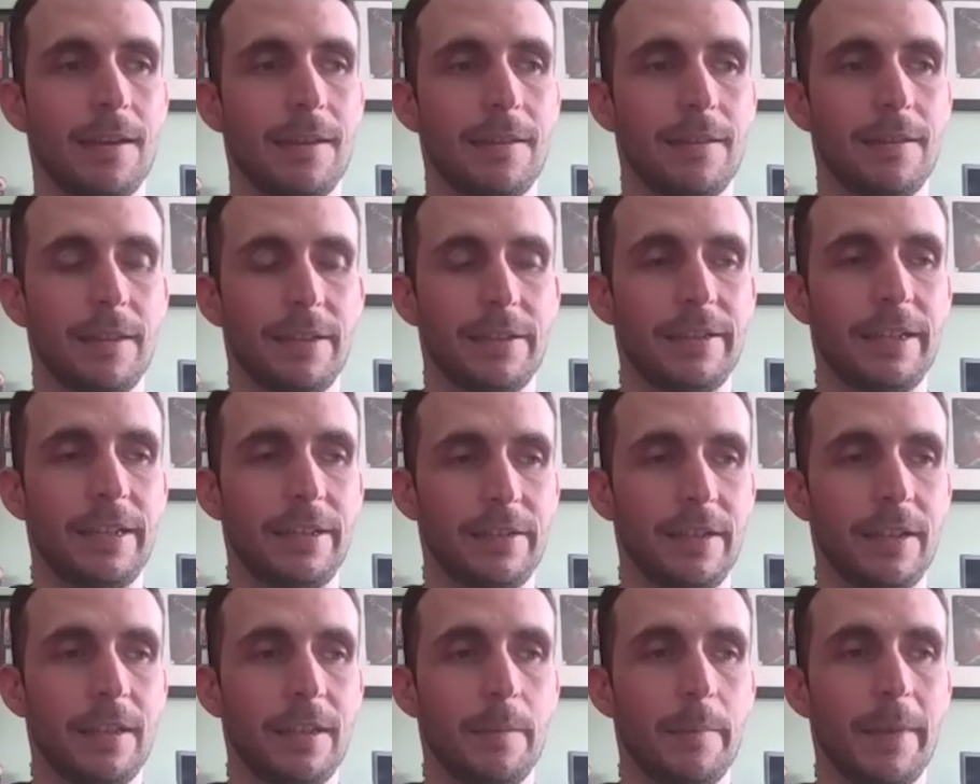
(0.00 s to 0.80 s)
this
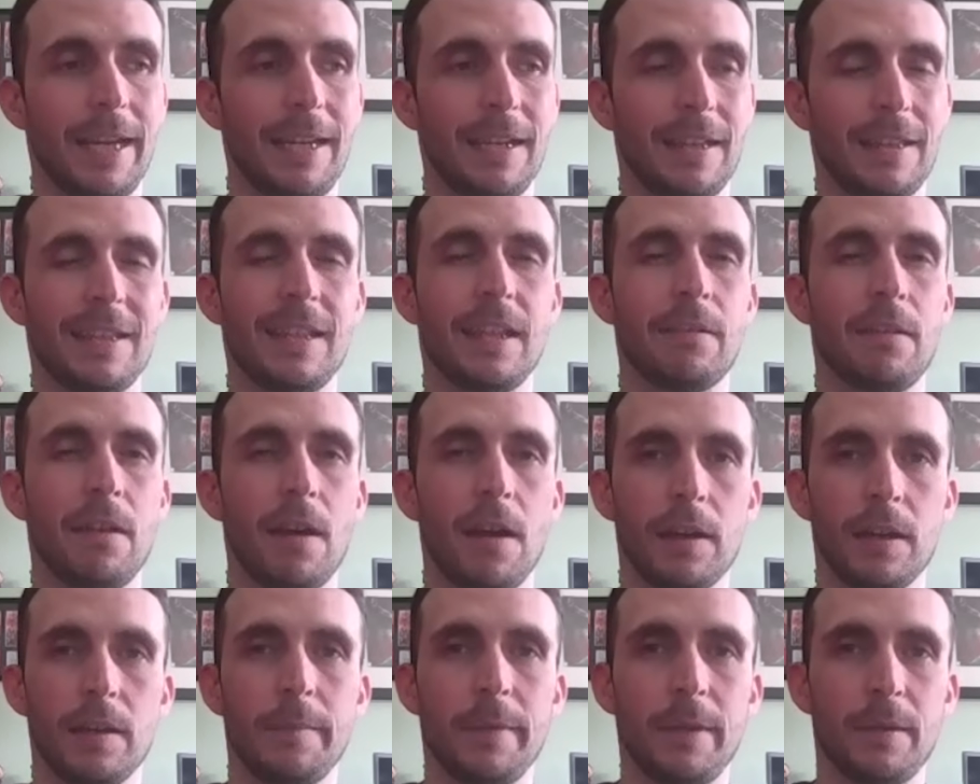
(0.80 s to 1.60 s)
season in the main, I think there
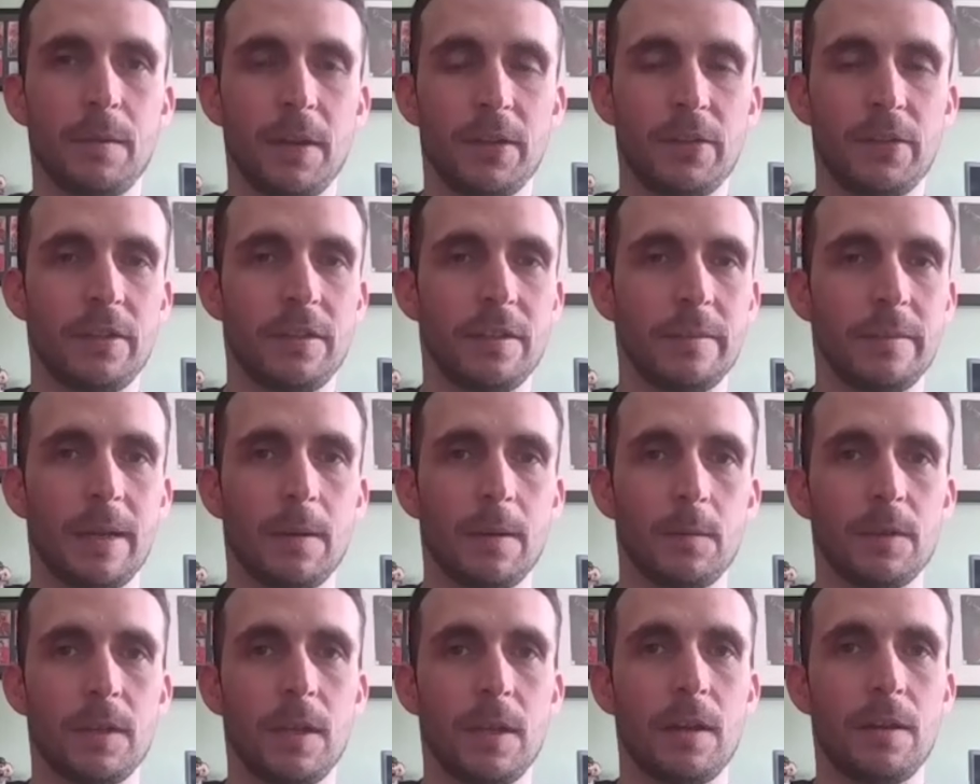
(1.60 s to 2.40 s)
are going to be questions
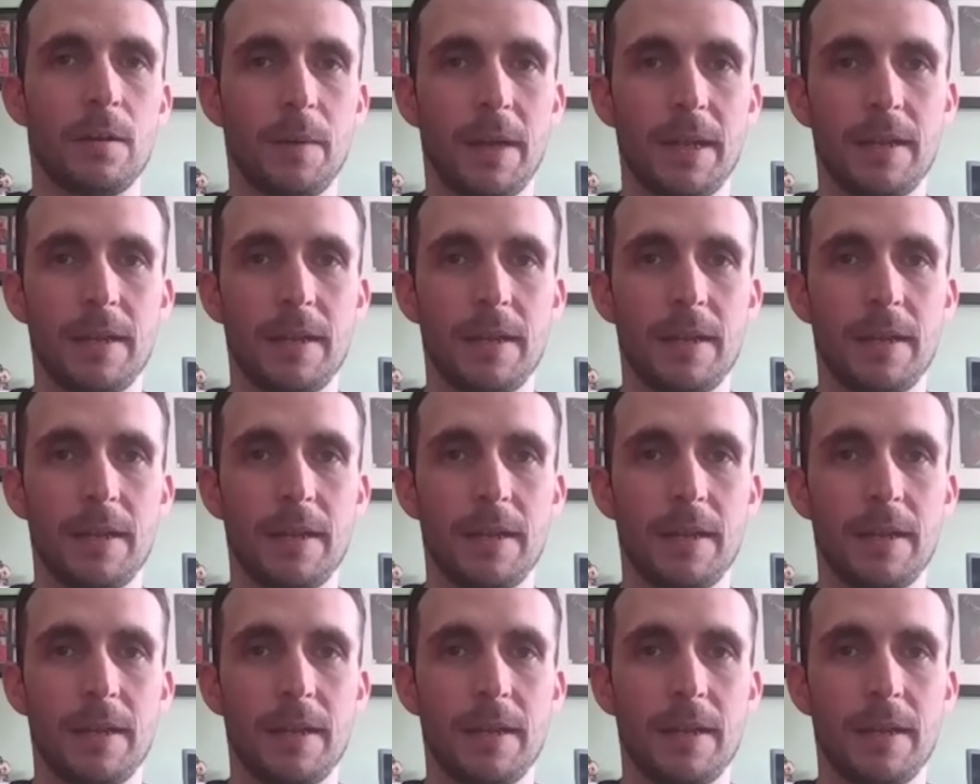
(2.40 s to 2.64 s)
about Wataru